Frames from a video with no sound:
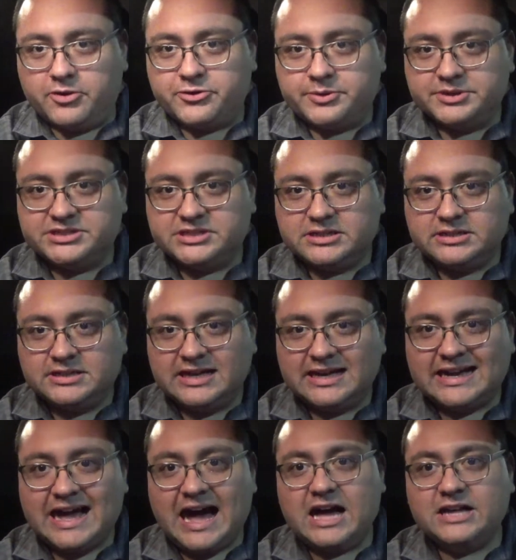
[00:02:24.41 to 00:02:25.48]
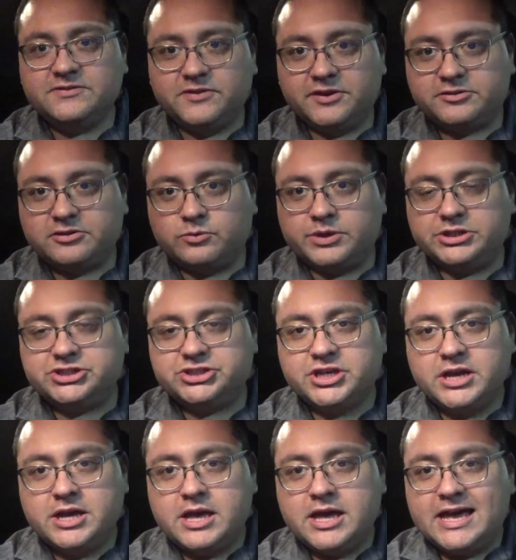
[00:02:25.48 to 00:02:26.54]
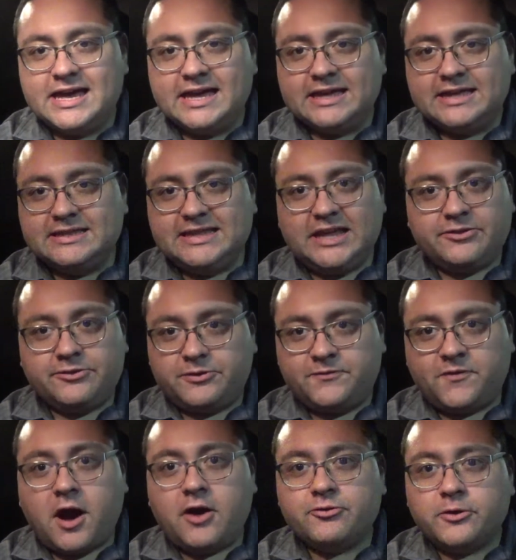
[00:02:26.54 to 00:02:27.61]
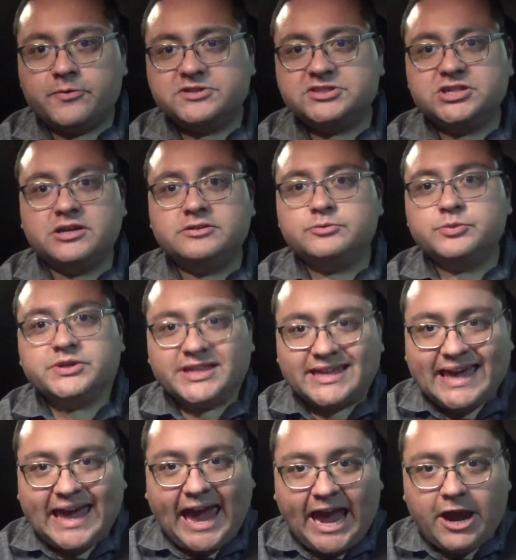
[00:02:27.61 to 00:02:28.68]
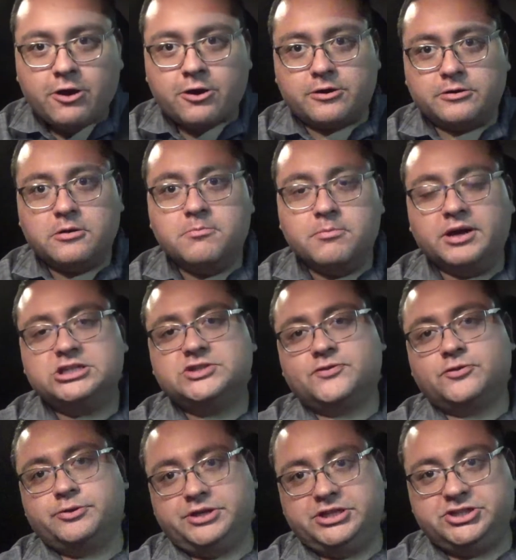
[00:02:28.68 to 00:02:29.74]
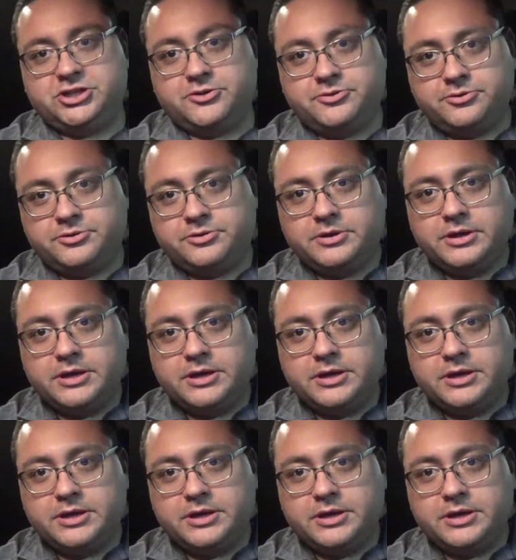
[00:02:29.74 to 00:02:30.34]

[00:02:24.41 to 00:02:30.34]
There is a conflict in which neither the father or the son really care much for each other.